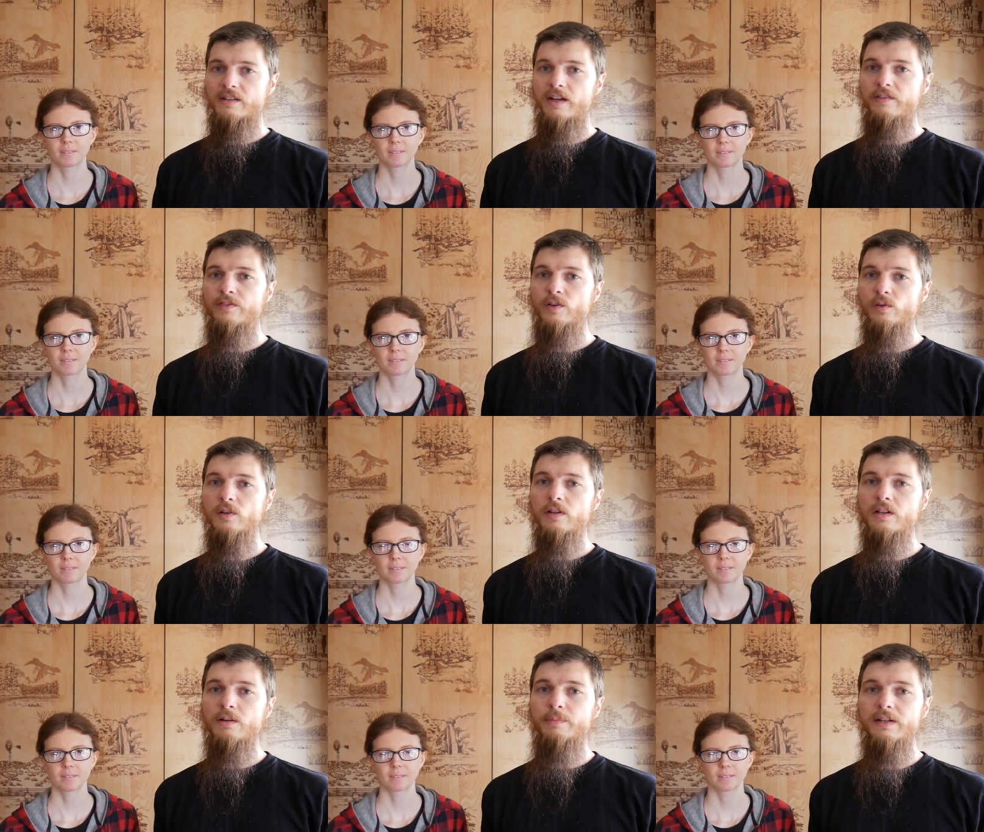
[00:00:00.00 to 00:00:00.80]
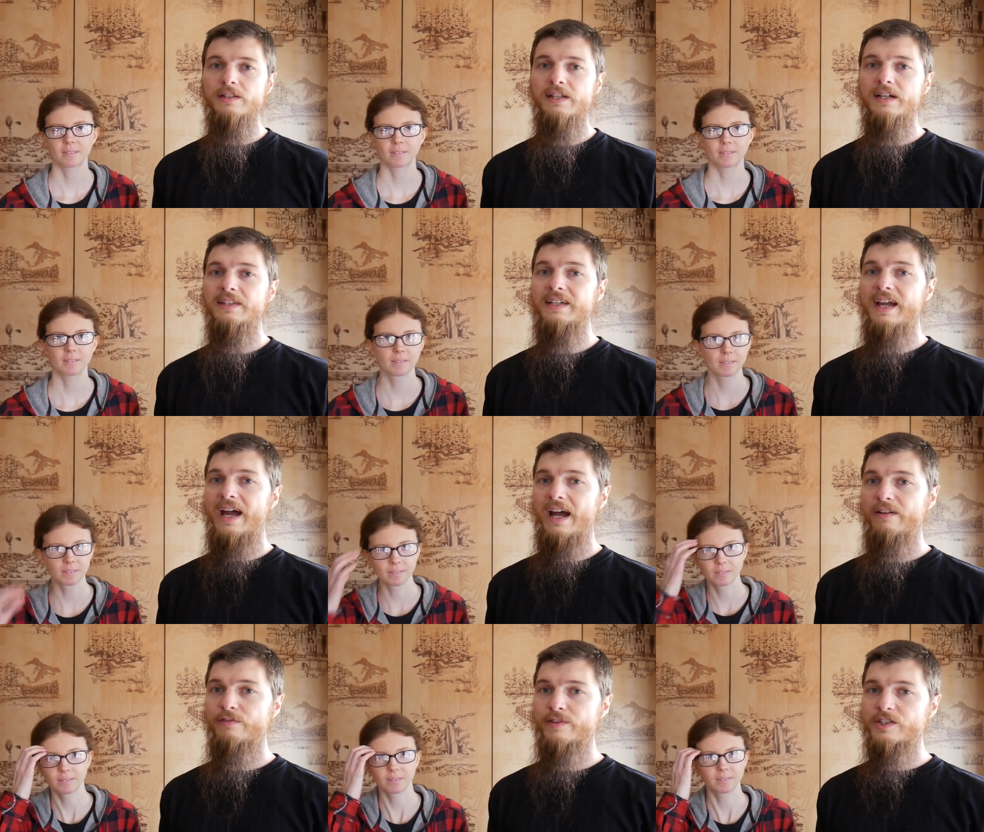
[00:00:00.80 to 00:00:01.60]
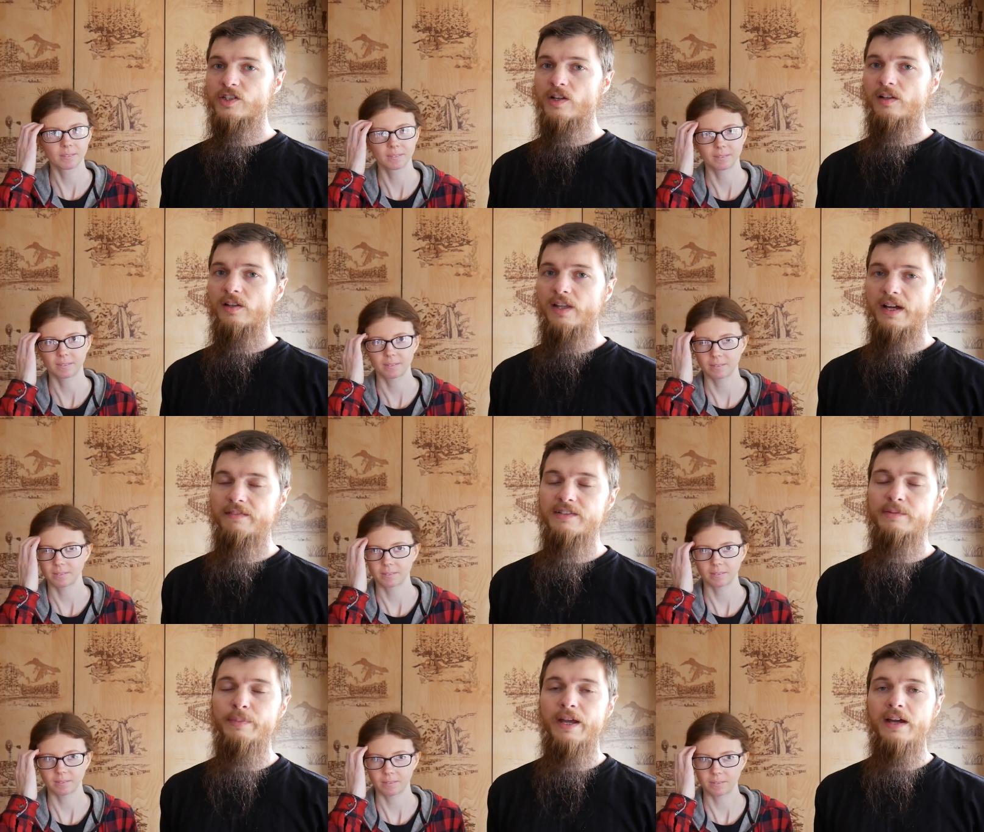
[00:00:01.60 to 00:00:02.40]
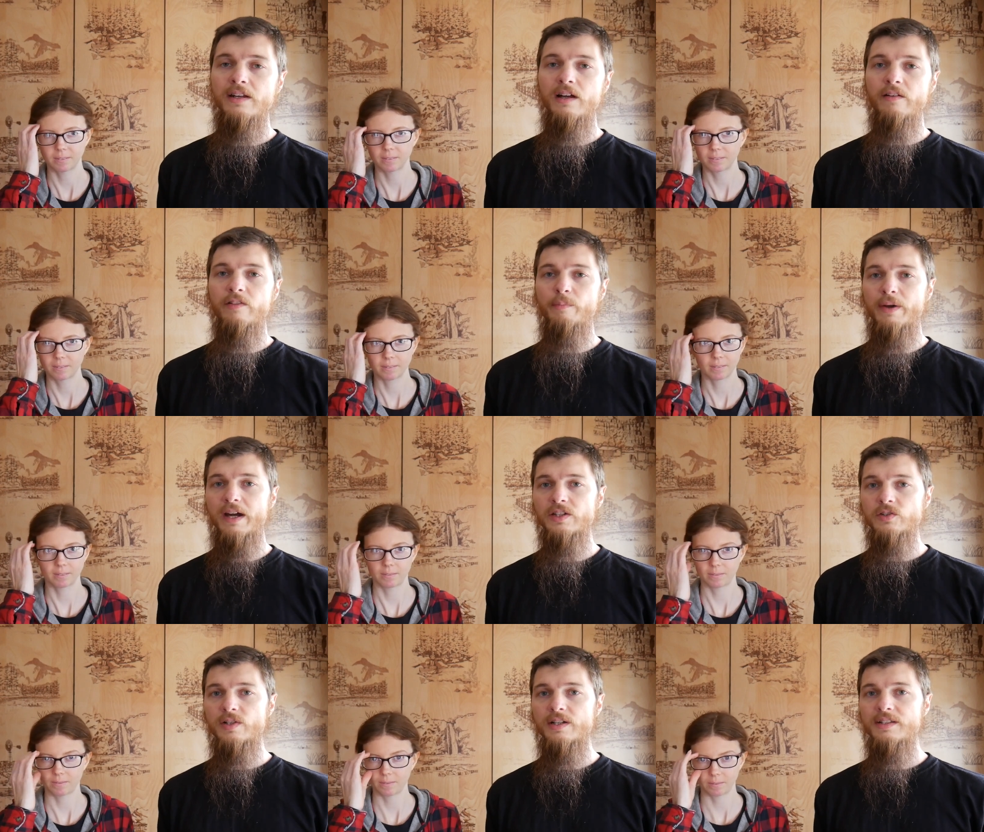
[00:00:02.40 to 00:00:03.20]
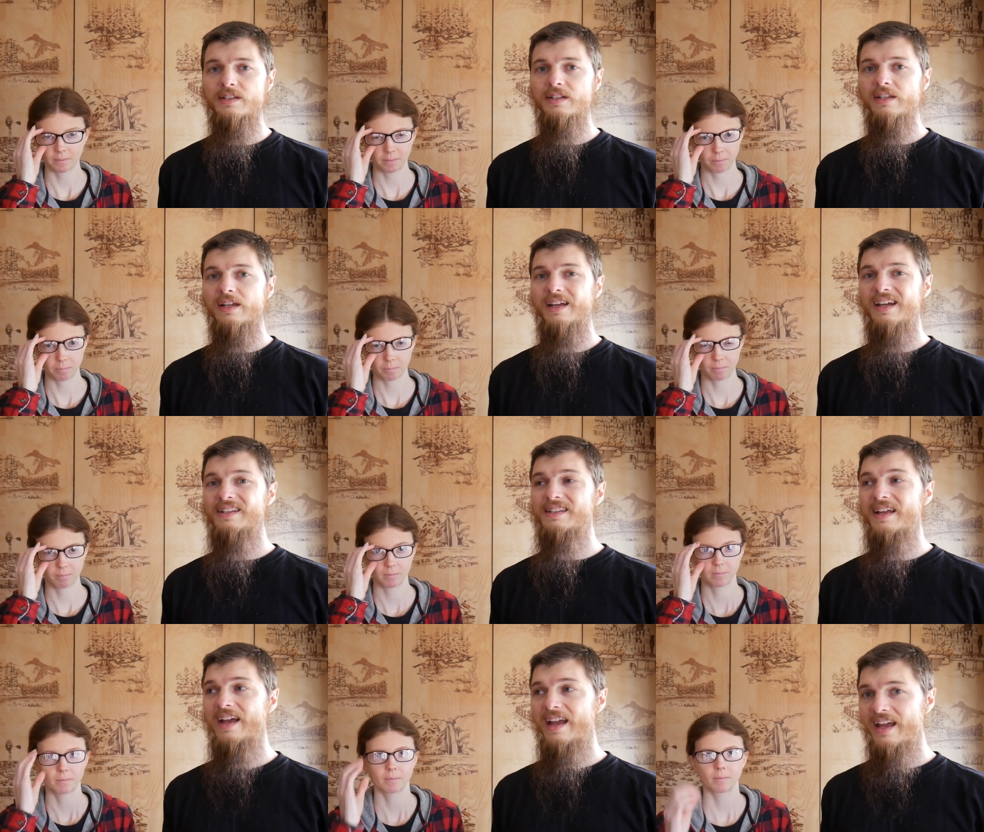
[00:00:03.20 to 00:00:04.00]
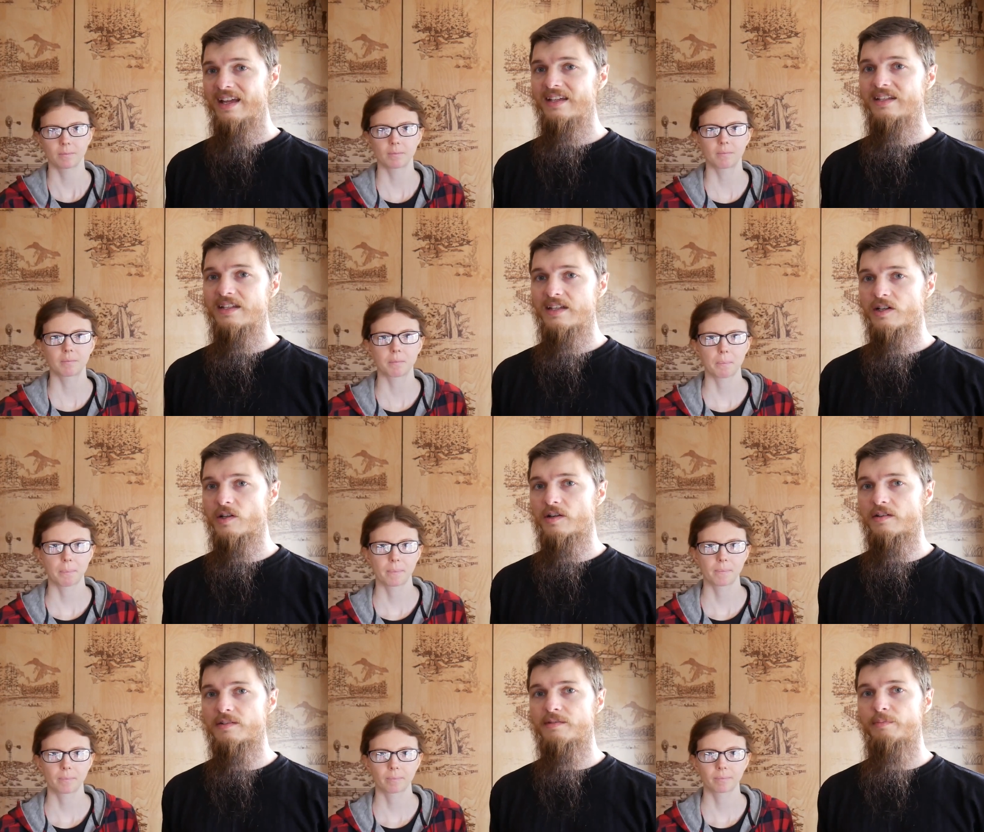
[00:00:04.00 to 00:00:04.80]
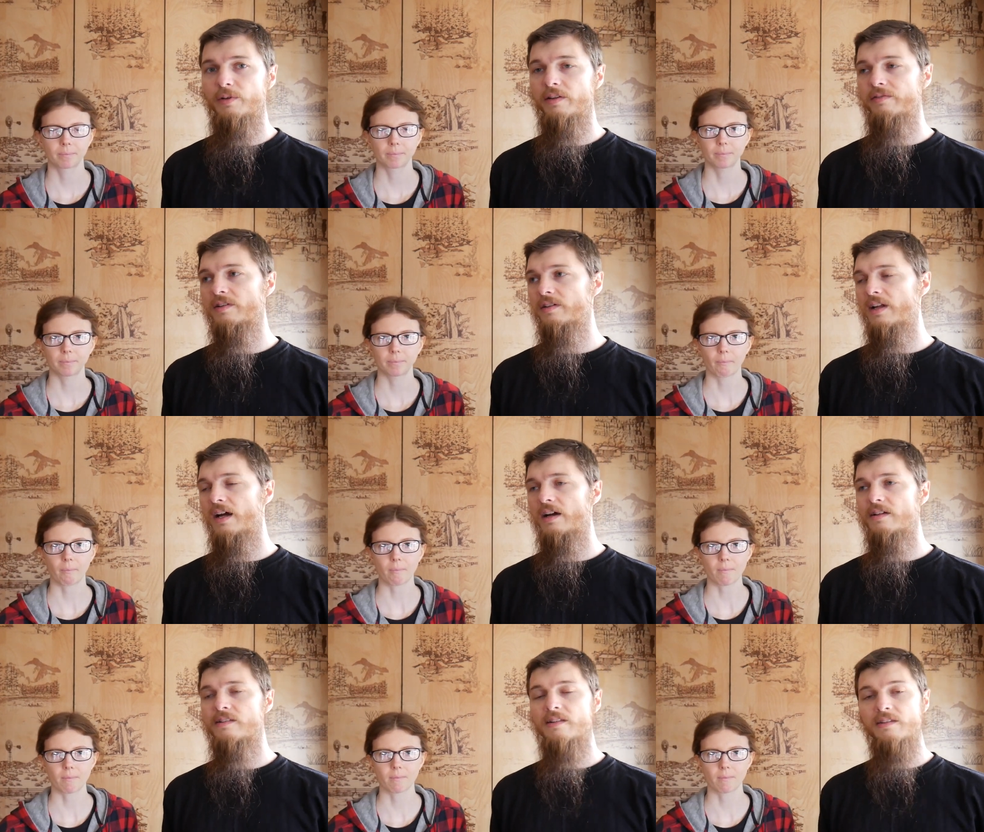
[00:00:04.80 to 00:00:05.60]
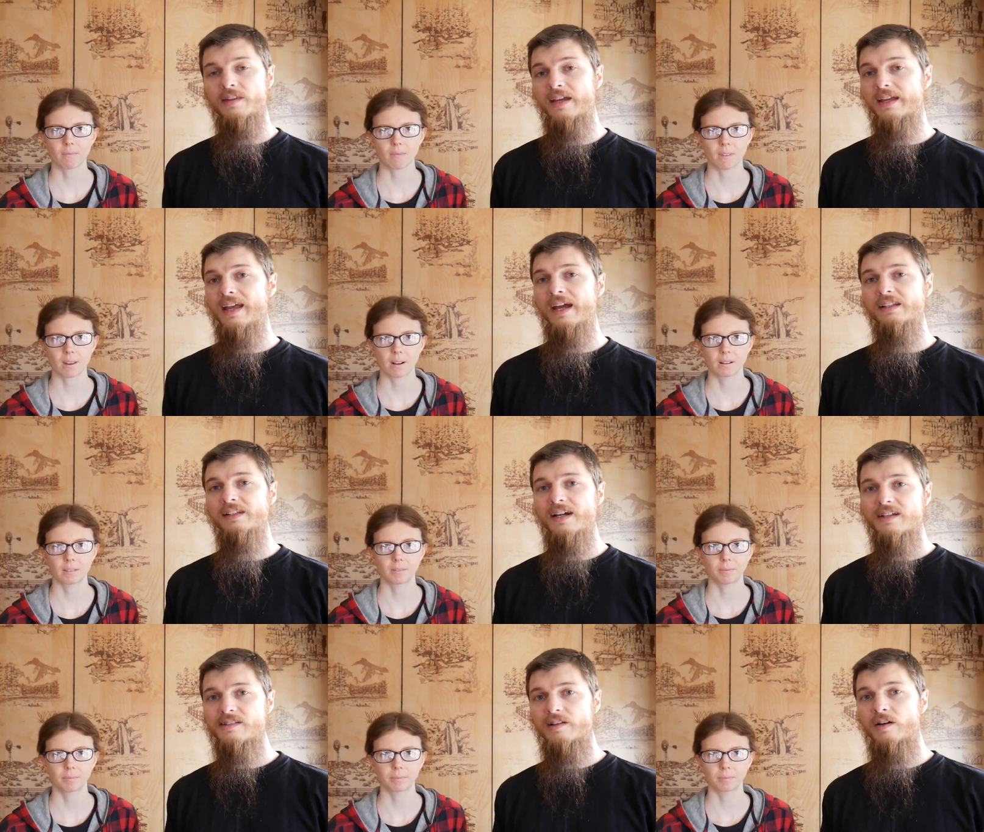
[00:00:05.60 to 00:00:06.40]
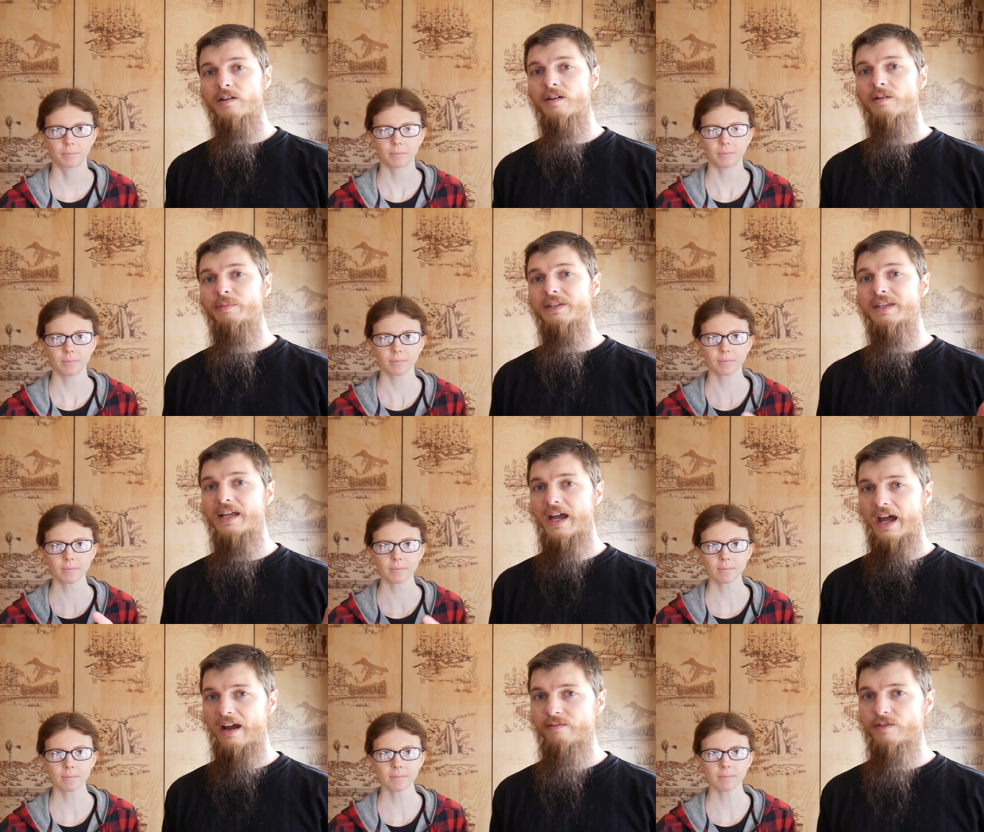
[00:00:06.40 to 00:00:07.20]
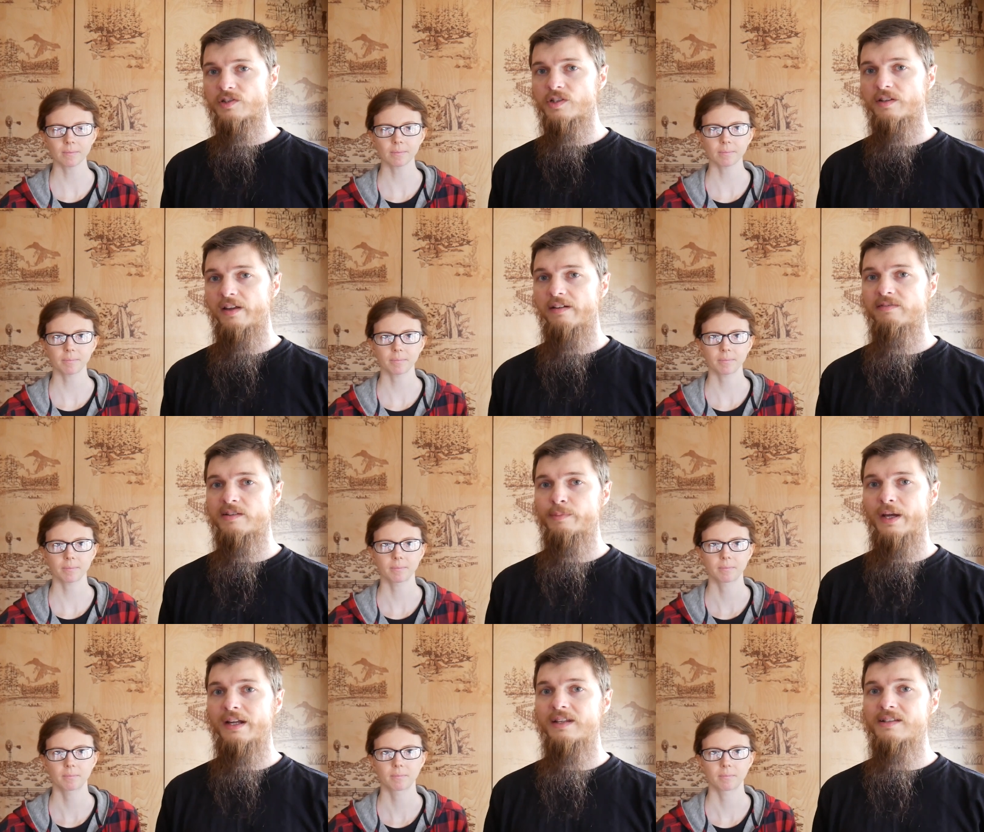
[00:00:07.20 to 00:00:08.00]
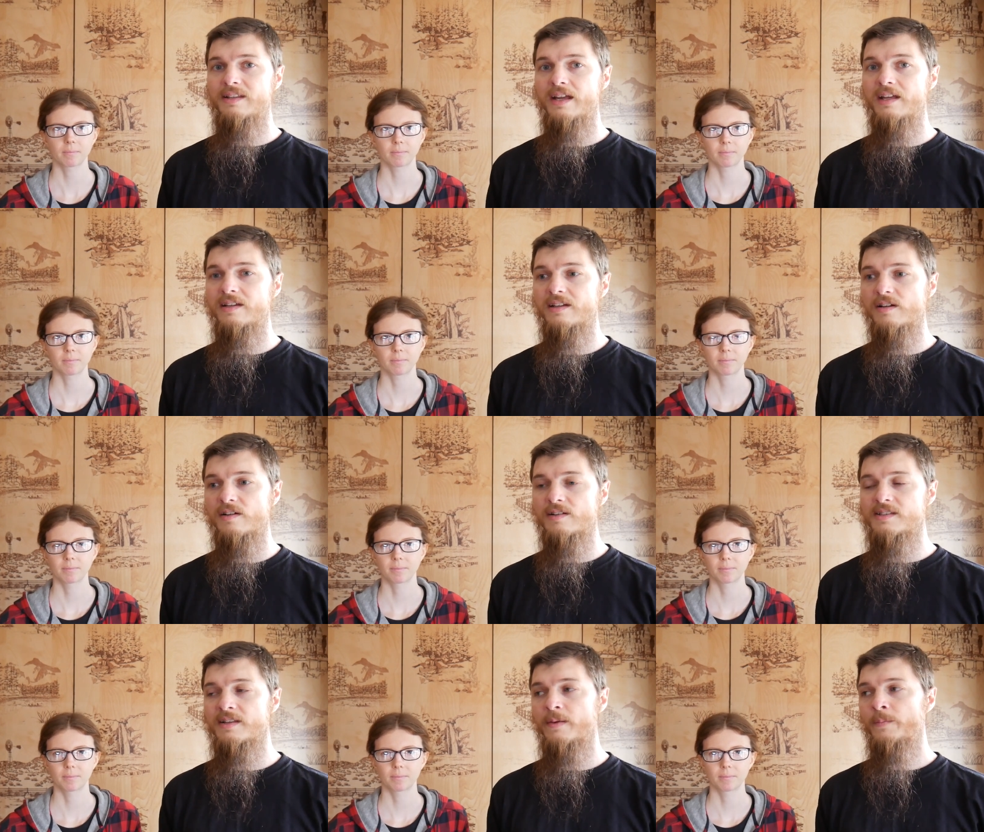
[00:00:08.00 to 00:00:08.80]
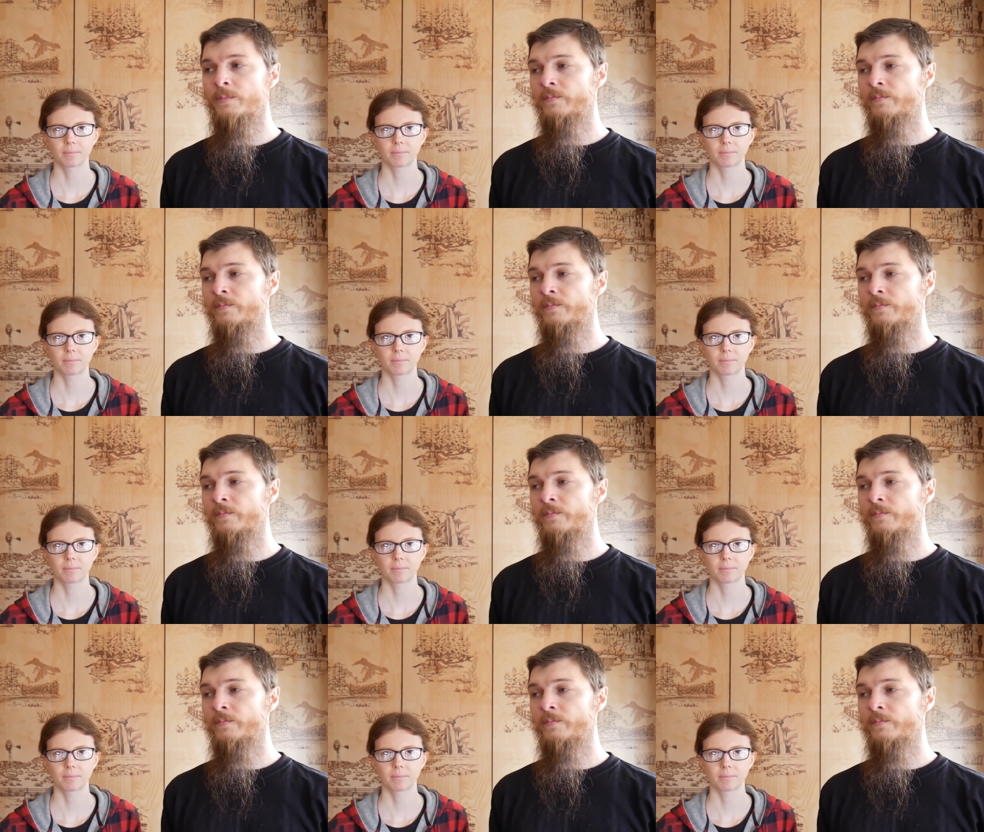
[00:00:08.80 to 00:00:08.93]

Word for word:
Speaker 1: If you look up online the average lifespan of a mattress, it's eight years. Believe it or not, they can last longer, but the average lifespan is eight years.